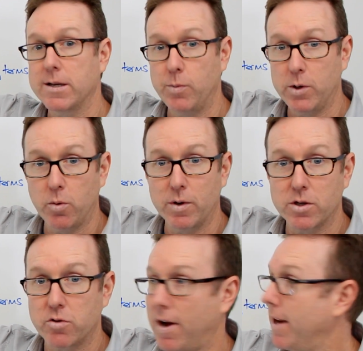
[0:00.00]
as we do in
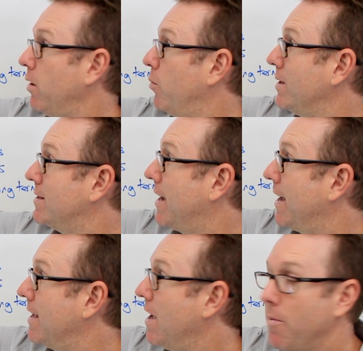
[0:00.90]
Australia, we
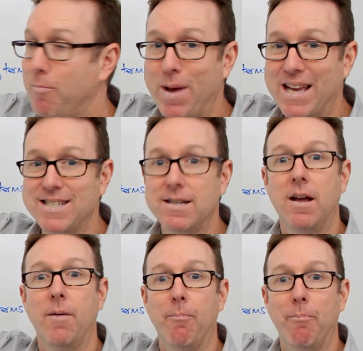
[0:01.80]
say best
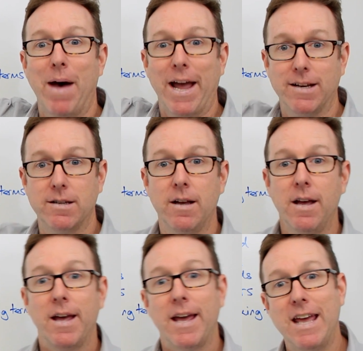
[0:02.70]
mate.
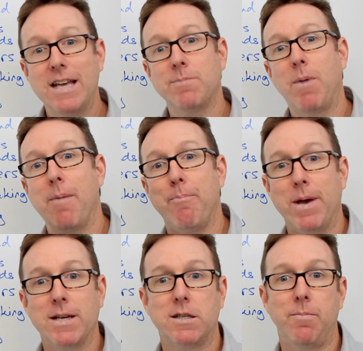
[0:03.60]
He is my
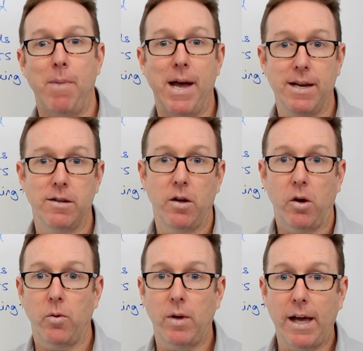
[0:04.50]
best mate,
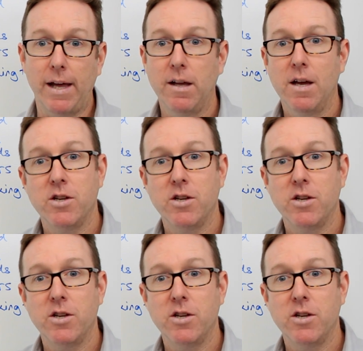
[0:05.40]
okay?